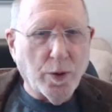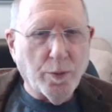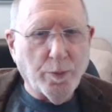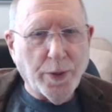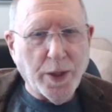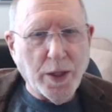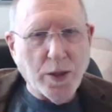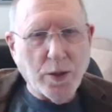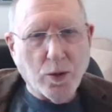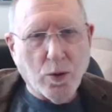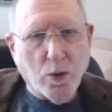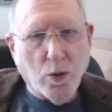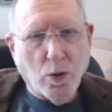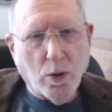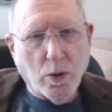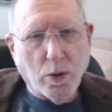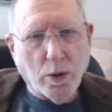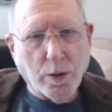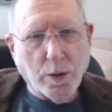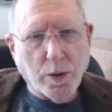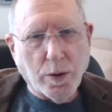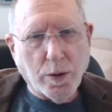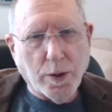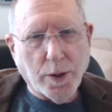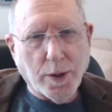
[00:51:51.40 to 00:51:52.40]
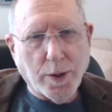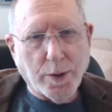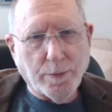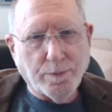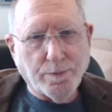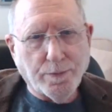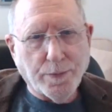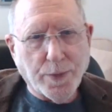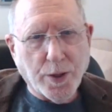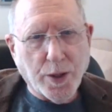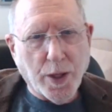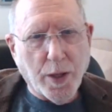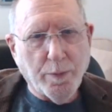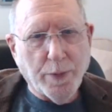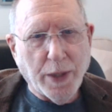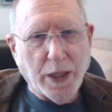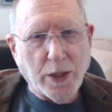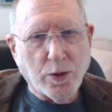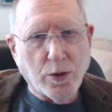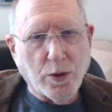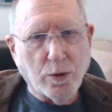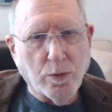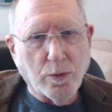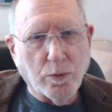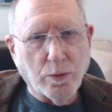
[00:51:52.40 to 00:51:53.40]
a piece called Skipping
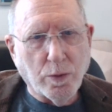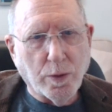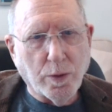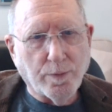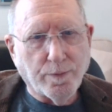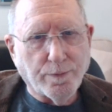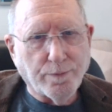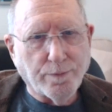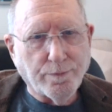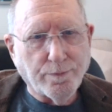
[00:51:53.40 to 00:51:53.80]
Tune.